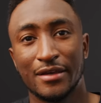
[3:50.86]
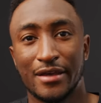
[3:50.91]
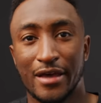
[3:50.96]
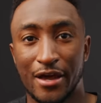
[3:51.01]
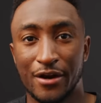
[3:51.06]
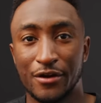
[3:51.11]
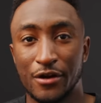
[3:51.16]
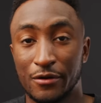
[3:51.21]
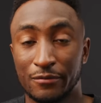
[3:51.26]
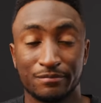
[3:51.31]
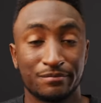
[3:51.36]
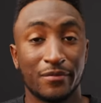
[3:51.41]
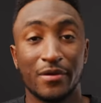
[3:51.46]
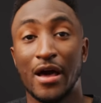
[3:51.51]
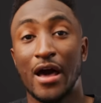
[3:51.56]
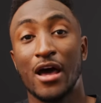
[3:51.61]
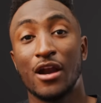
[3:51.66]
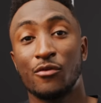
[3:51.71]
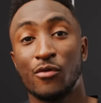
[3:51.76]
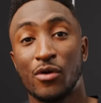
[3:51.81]
I don't know.
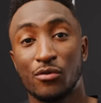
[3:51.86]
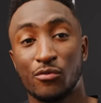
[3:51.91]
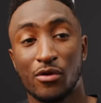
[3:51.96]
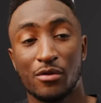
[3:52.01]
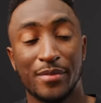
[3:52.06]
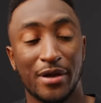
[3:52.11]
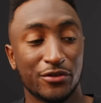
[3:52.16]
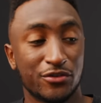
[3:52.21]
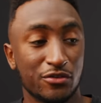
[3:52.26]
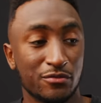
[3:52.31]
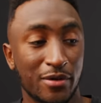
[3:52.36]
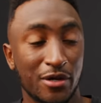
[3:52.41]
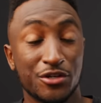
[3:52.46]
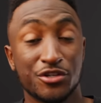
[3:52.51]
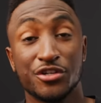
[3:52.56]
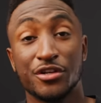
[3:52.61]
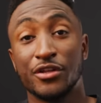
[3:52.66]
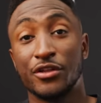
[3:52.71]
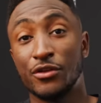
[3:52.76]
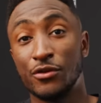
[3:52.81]
I don't want to worry about too
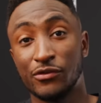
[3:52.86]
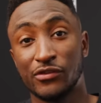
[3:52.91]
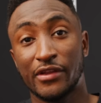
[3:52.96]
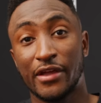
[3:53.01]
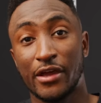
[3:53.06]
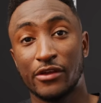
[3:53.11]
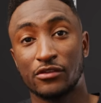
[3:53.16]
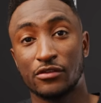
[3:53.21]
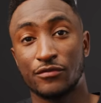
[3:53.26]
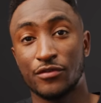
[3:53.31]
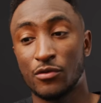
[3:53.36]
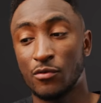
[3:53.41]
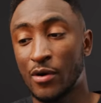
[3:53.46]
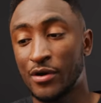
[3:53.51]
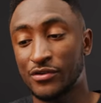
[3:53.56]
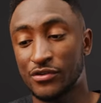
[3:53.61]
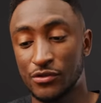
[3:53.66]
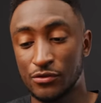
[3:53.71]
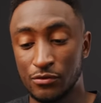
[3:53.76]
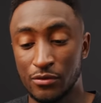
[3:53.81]
much. Use a case if you
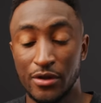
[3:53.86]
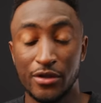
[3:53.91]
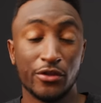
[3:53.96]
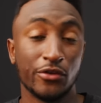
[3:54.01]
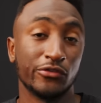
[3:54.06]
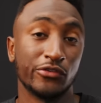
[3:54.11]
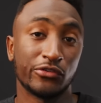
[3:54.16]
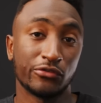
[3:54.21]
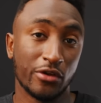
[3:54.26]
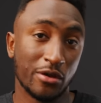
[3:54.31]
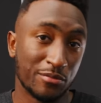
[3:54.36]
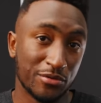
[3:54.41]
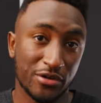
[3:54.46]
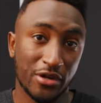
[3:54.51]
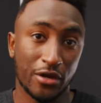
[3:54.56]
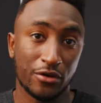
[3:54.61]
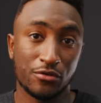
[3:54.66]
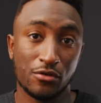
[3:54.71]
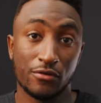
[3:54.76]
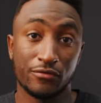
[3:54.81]
want to. Use a screen
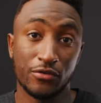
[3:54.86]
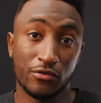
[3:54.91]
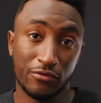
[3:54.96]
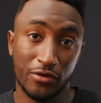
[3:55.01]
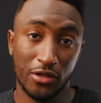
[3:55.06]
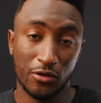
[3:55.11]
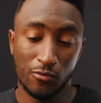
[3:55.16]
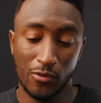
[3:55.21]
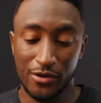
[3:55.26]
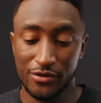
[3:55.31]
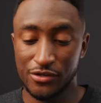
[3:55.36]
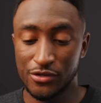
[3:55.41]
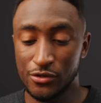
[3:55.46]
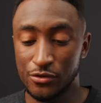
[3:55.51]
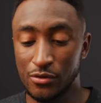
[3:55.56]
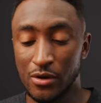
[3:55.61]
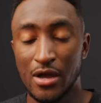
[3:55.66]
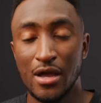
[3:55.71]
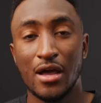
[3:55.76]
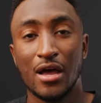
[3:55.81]
protector if you really want
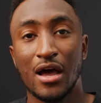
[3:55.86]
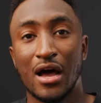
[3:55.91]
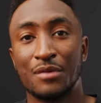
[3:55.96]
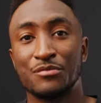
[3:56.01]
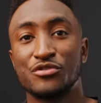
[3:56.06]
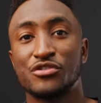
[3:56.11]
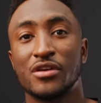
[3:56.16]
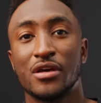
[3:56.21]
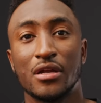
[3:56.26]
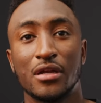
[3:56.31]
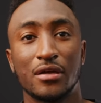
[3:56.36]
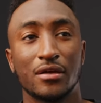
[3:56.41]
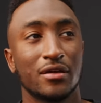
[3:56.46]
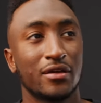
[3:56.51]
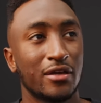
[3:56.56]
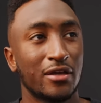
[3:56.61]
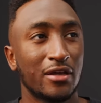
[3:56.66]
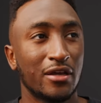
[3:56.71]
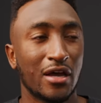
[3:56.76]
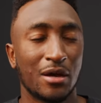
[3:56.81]
to. I'm just gonna
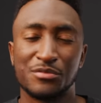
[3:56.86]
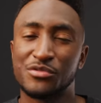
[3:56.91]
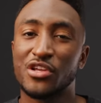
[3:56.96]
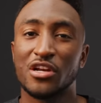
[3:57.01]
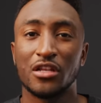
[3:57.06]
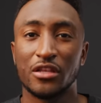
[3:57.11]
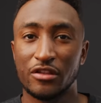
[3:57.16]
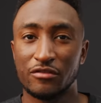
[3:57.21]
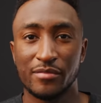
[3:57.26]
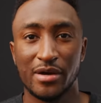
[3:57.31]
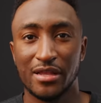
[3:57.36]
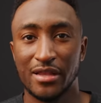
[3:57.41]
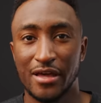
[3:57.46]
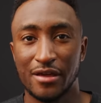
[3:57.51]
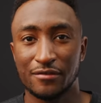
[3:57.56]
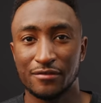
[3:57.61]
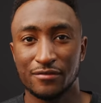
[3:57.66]
I'm just gonna live my life.